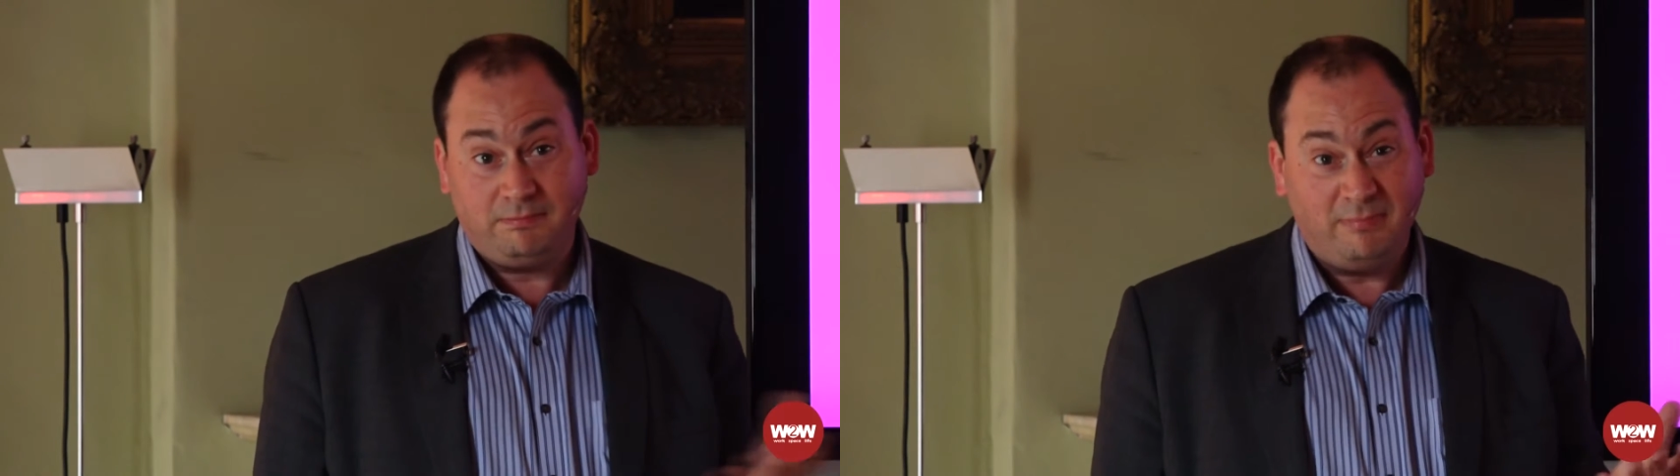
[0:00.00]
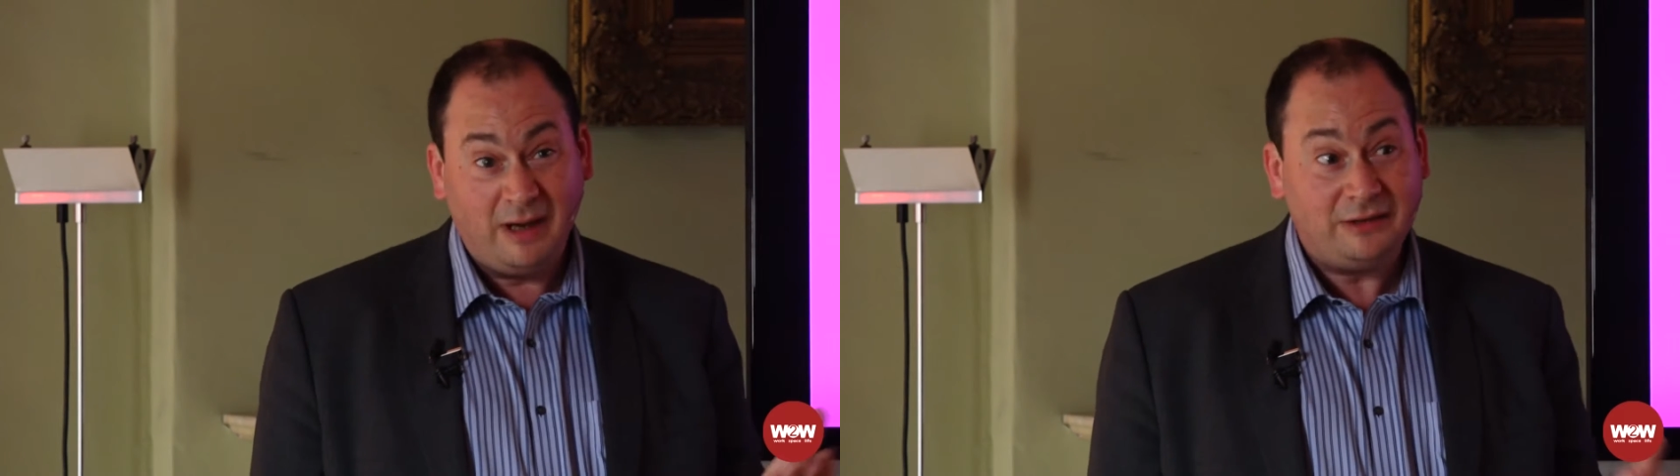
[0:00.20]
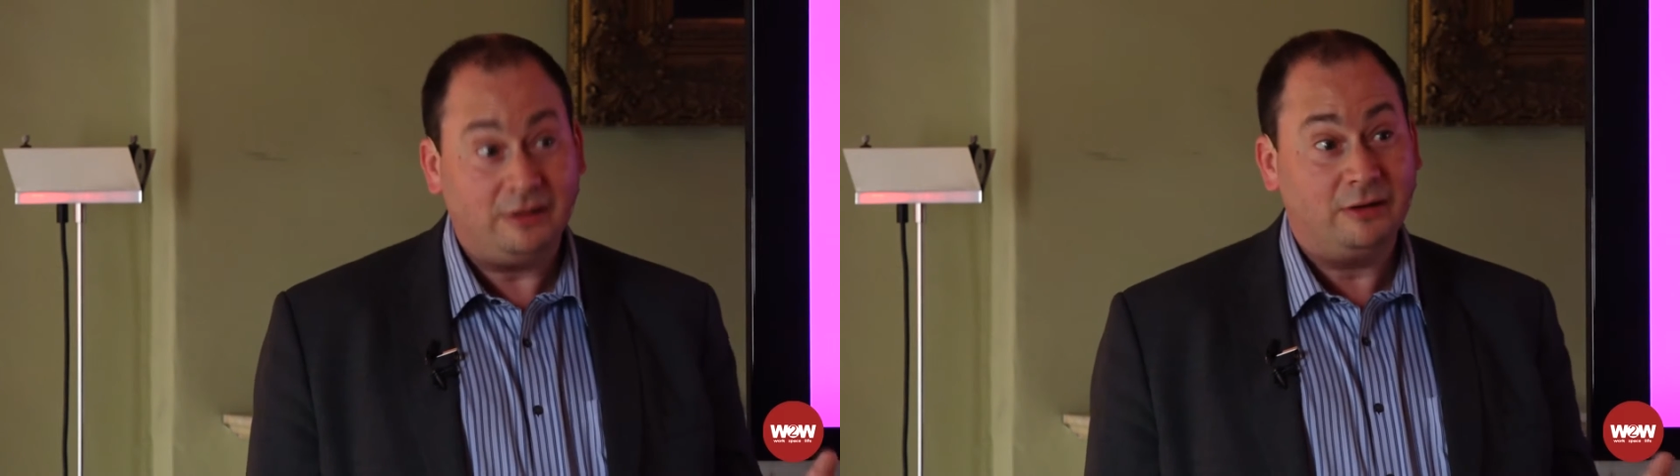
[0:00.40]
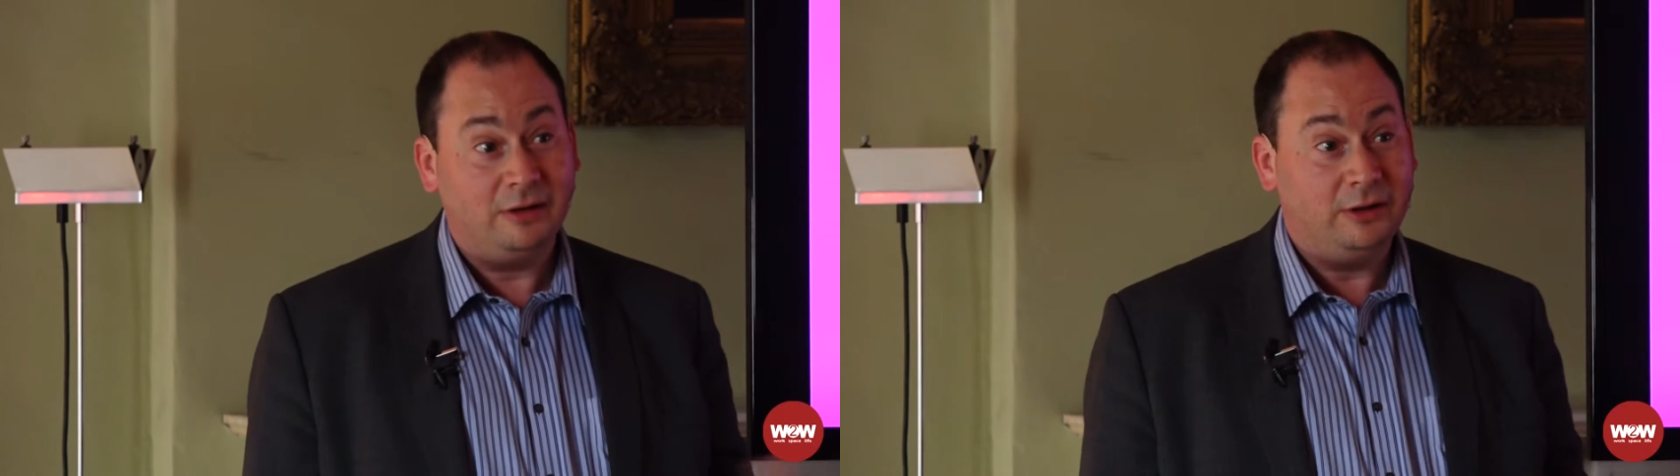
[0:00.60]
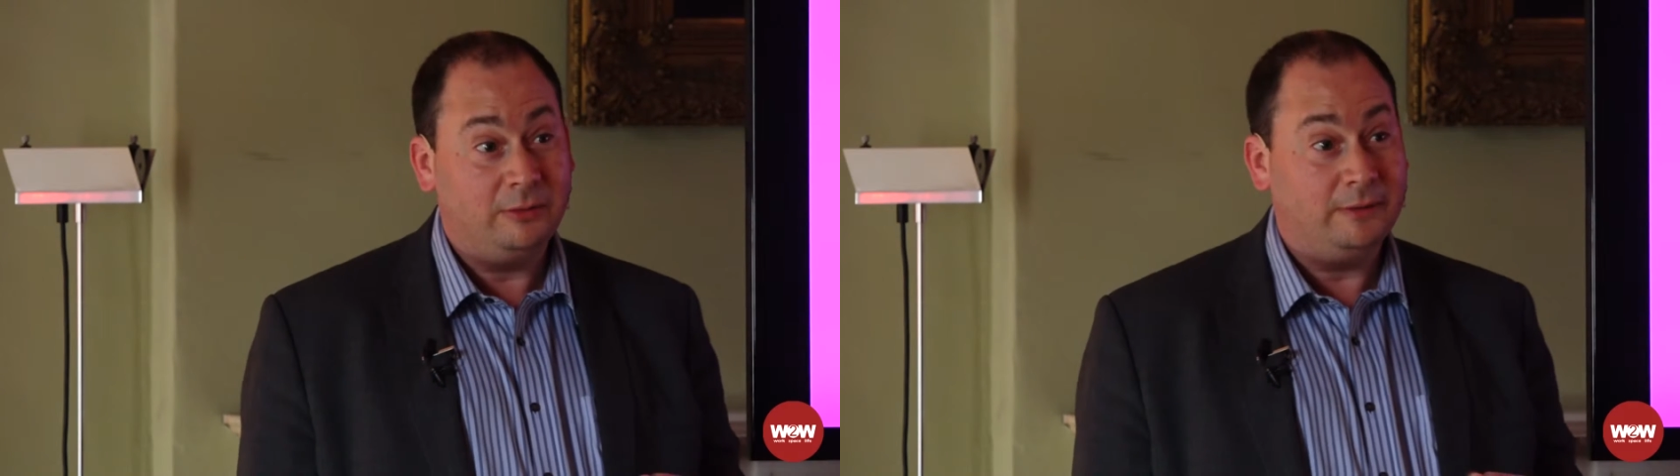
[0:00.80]
made to look a
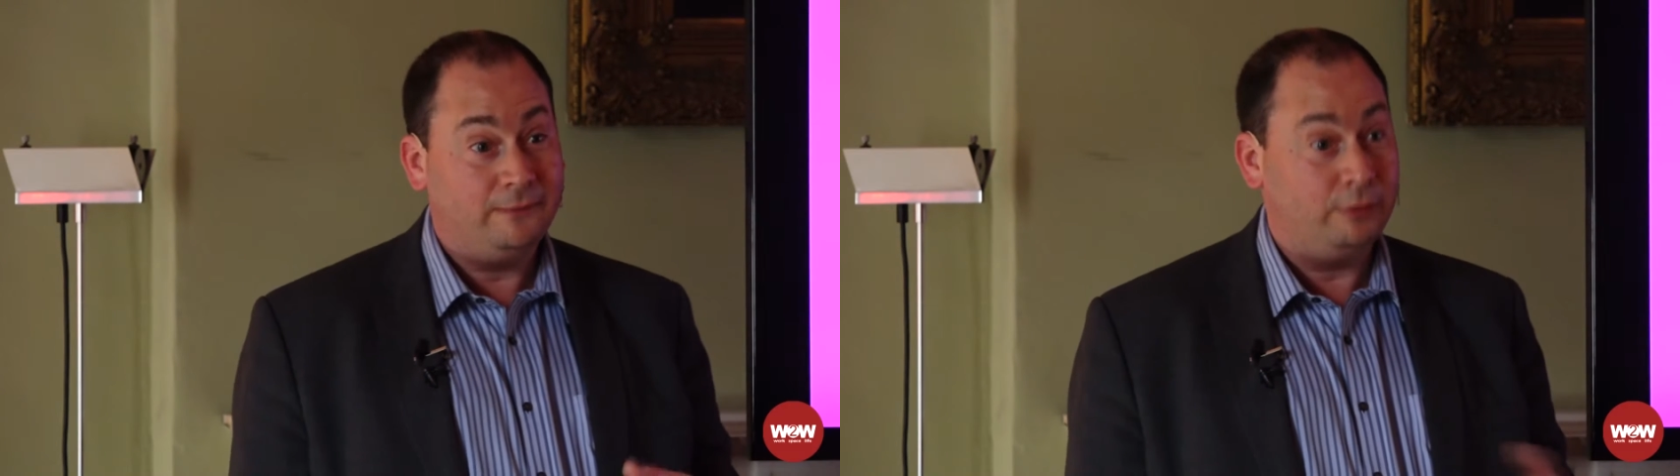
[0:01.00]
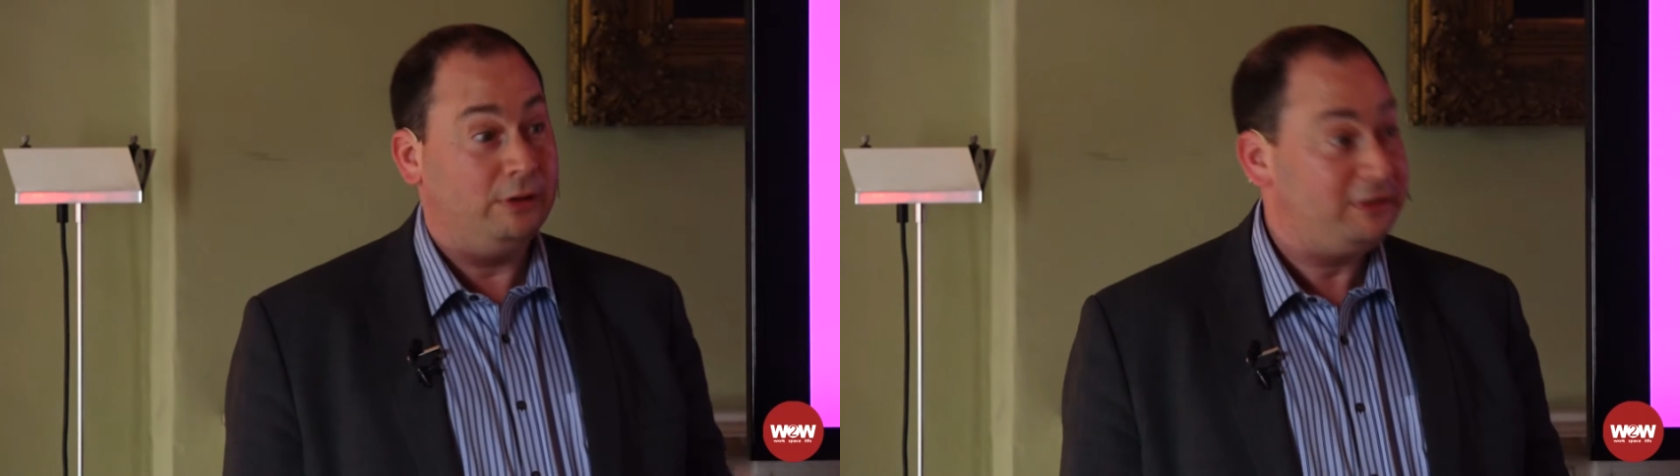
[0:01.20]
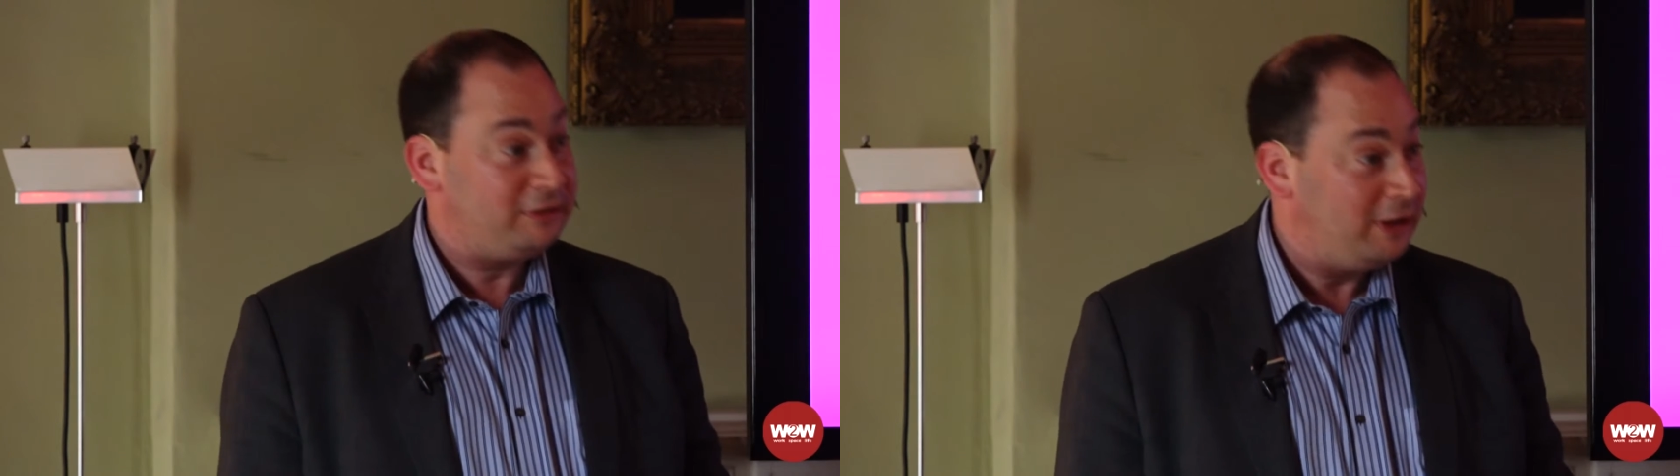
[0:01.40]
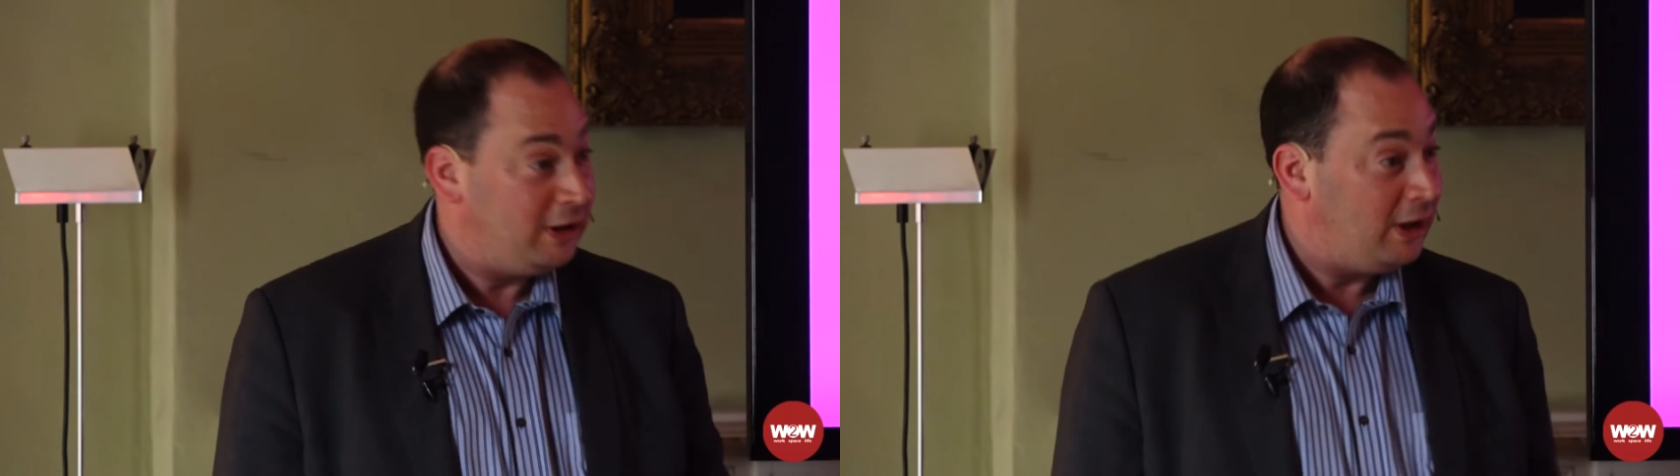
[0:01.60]
little bit foolish.